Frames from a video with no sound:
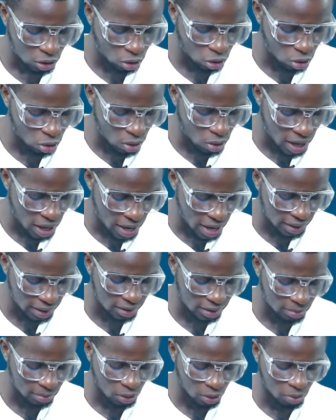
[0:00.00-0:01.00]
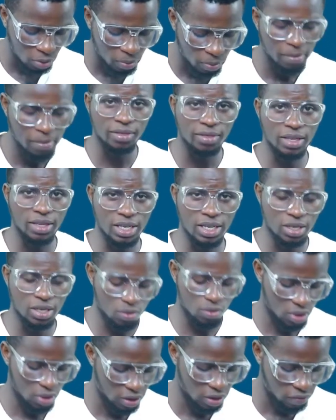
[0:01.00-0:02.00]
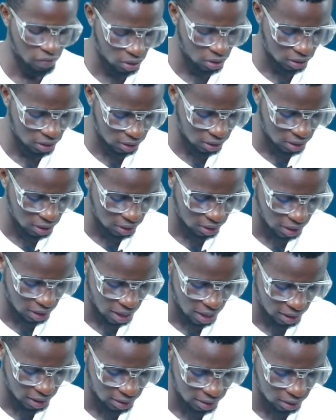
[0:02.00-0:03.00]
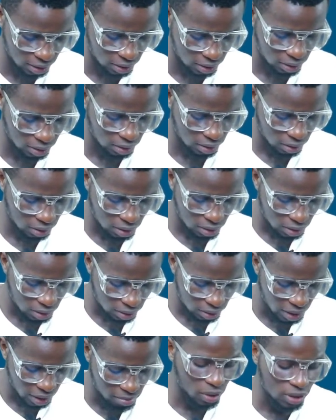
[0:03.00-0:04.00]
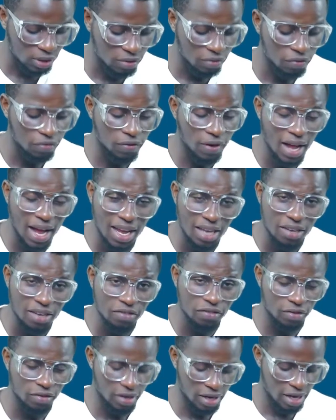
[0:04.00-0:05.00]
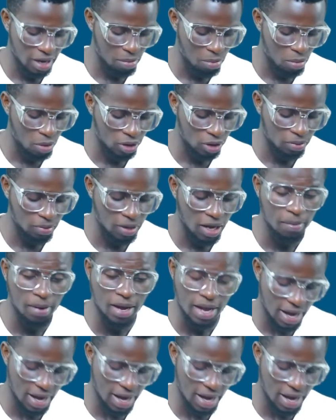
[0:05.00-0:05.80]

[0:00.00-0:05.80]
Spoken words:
2x multiplied by 3 will give us 6x. Minus 5 multiplied by